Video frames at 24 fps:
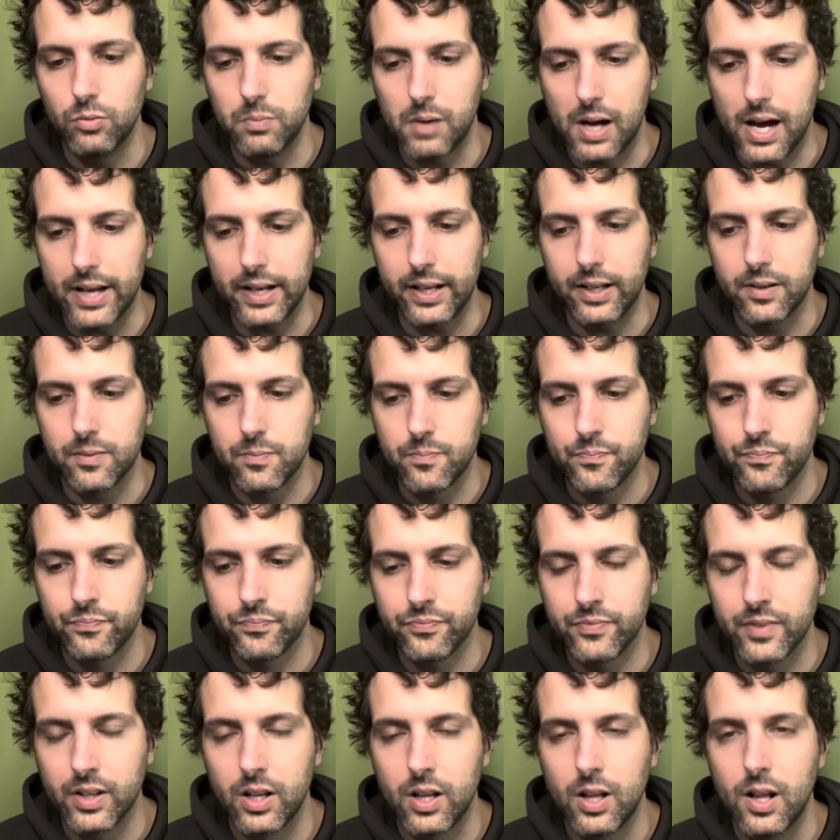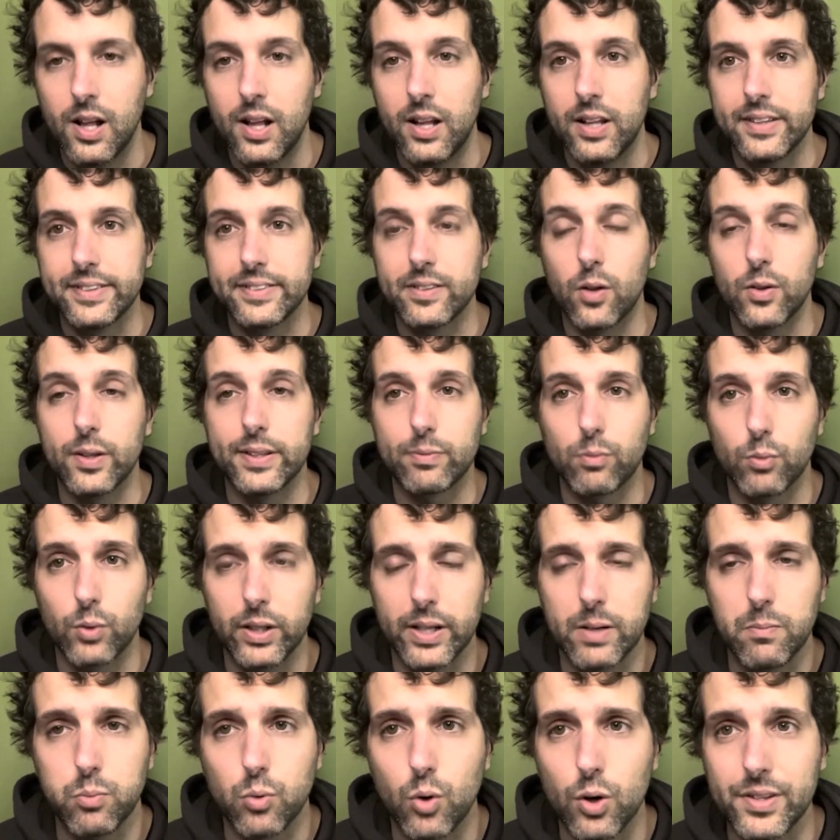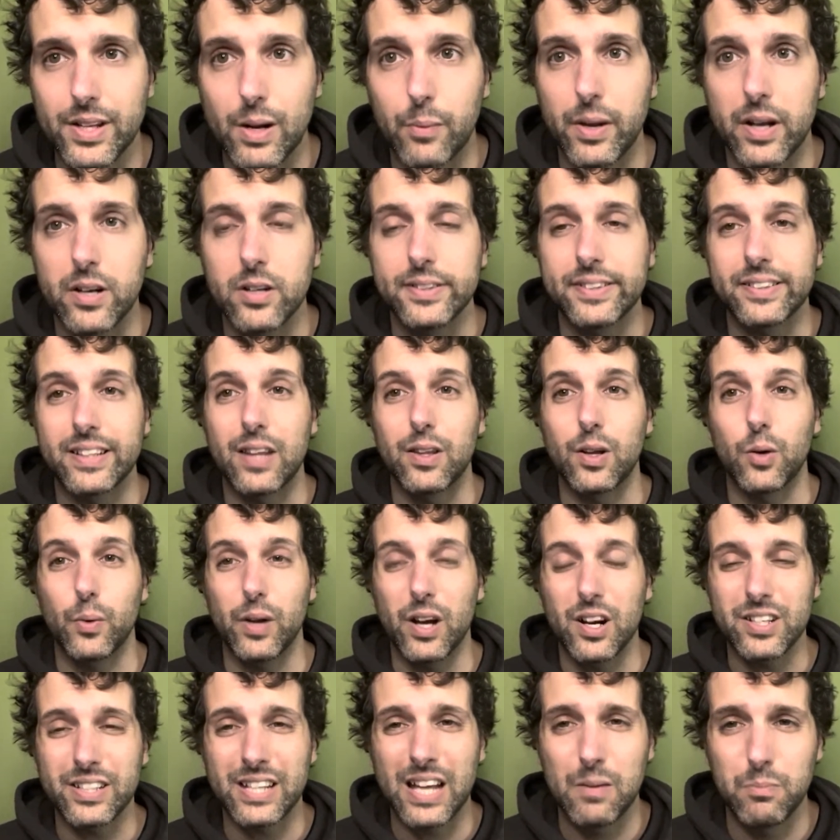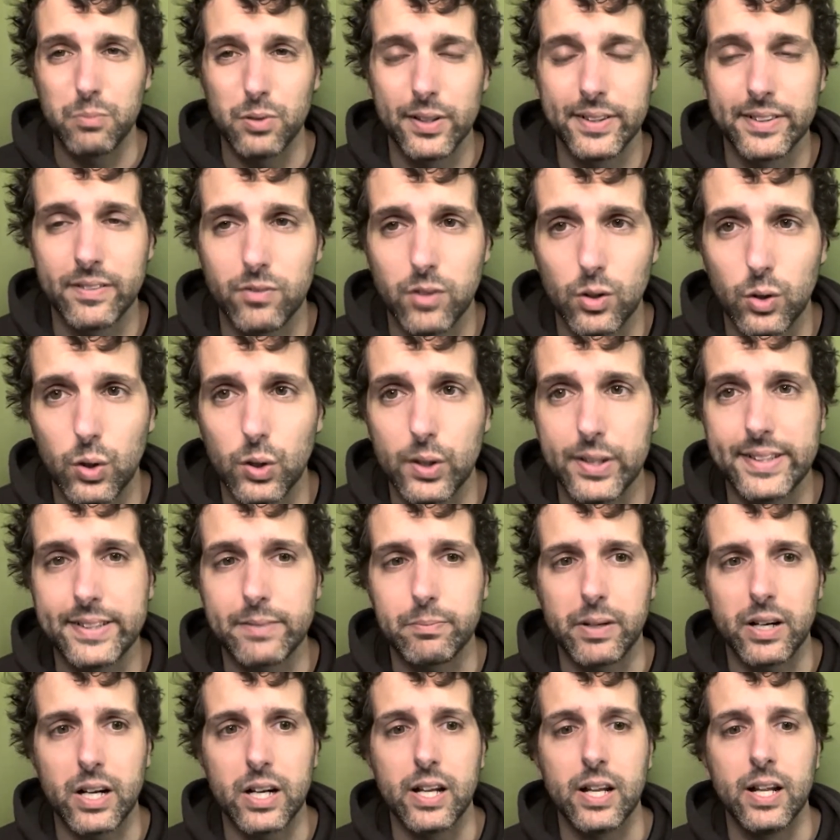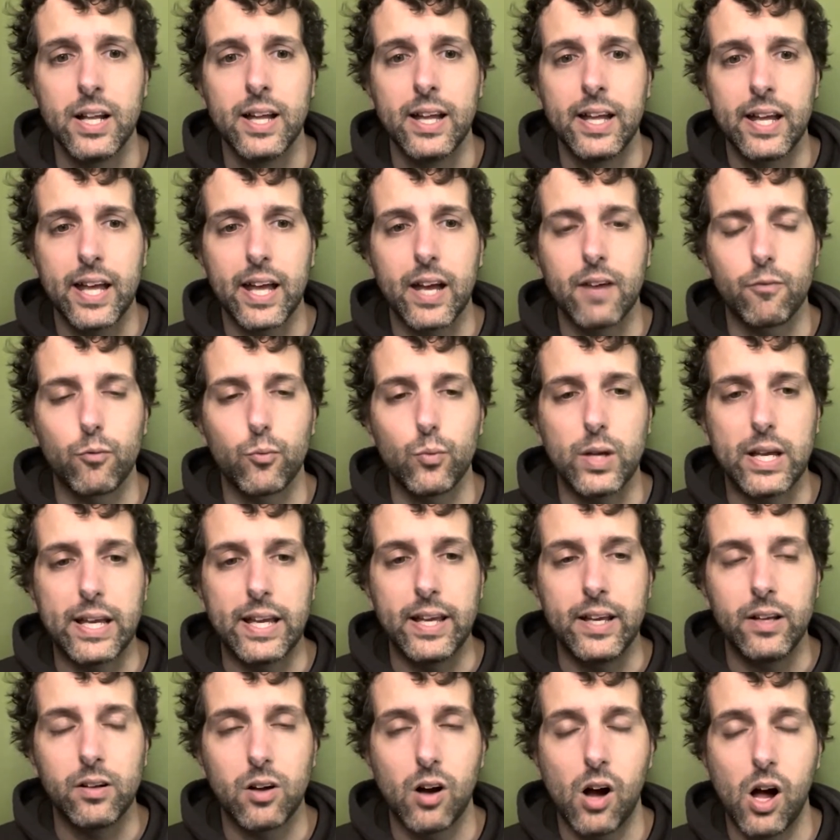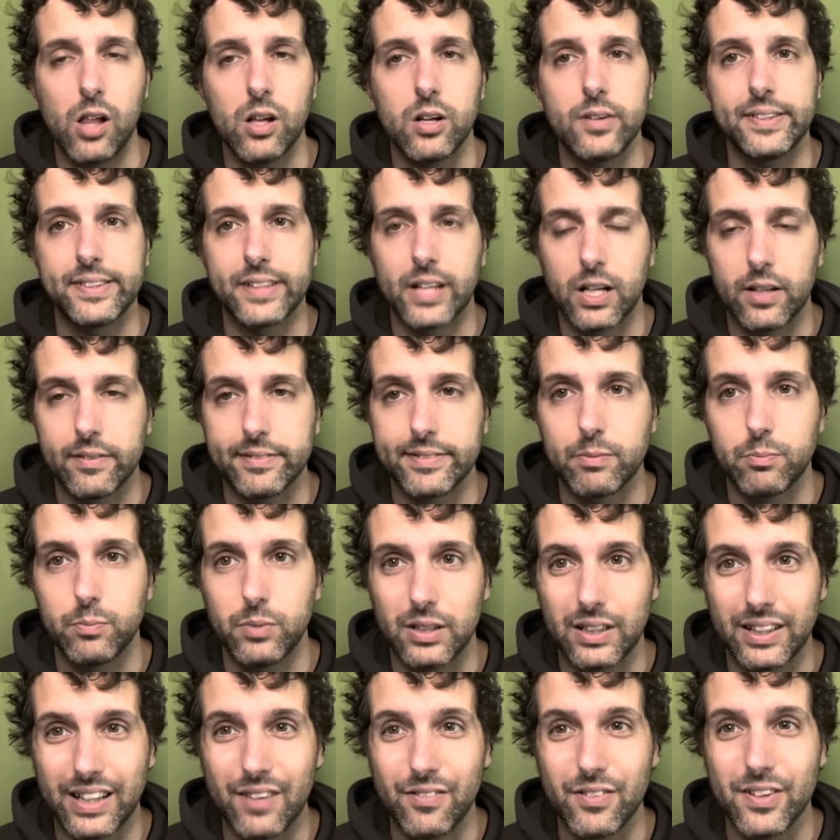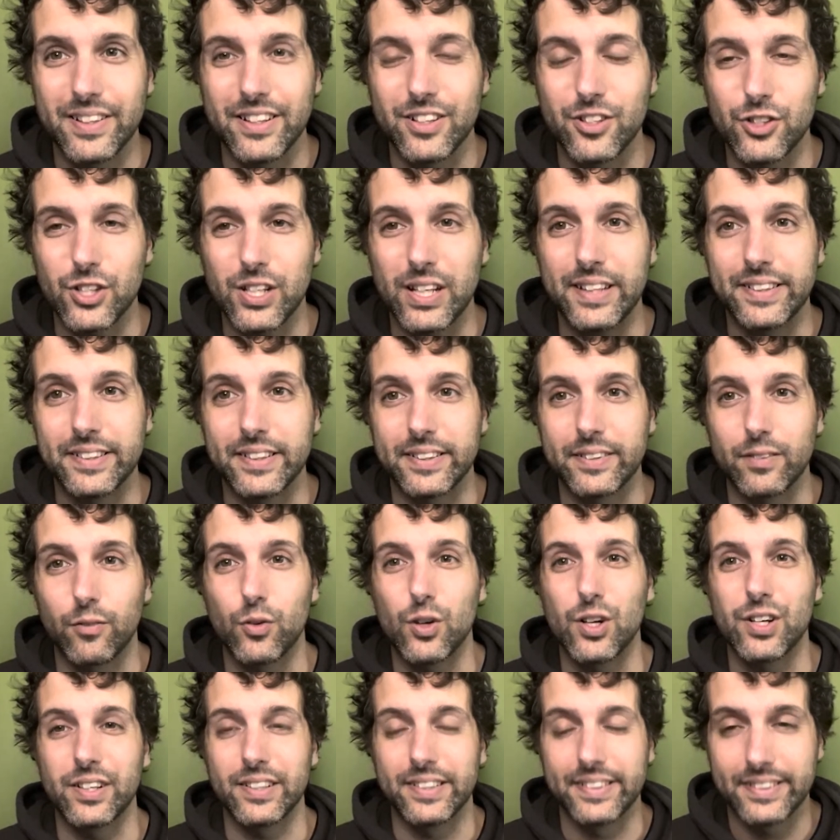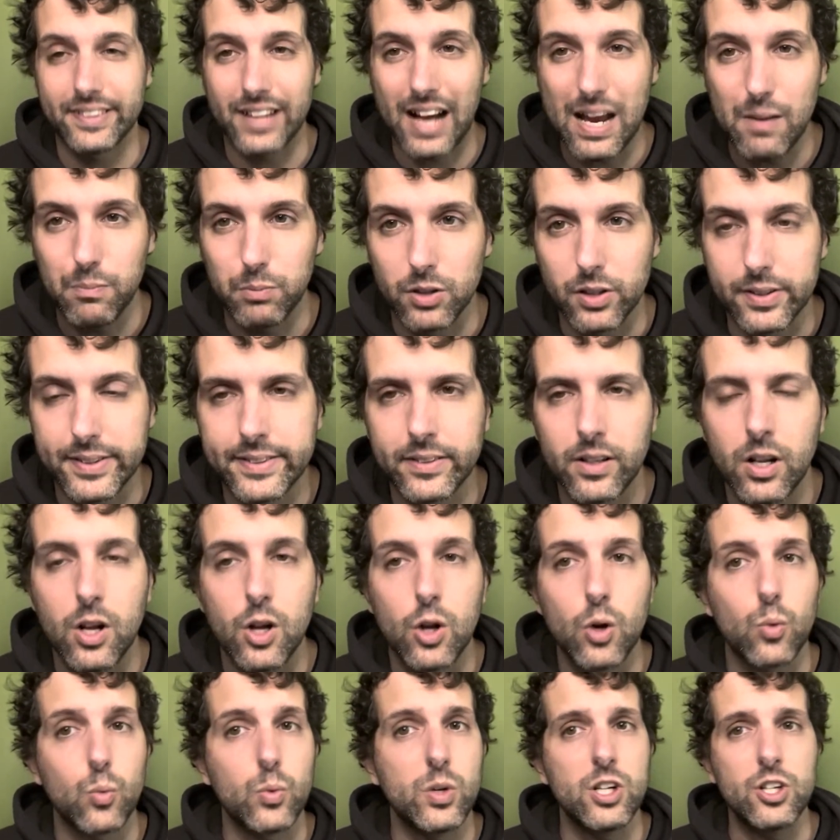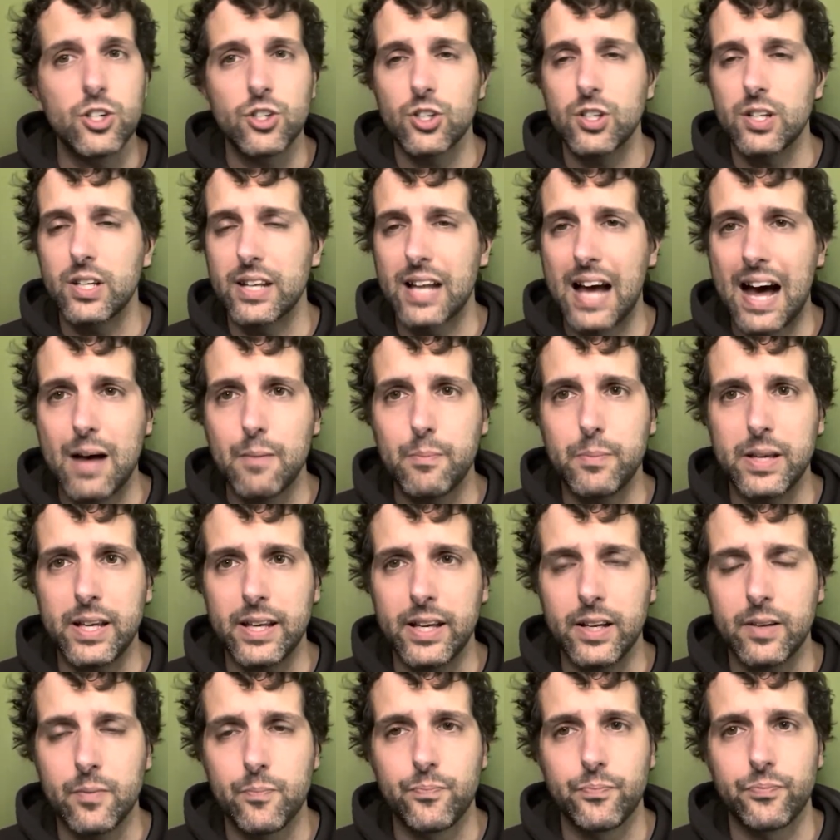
body. So it's really important that we understand that we are temples of the Holy Spirit. If we call ourselves believers in Jesus, if we're disciples, we should not be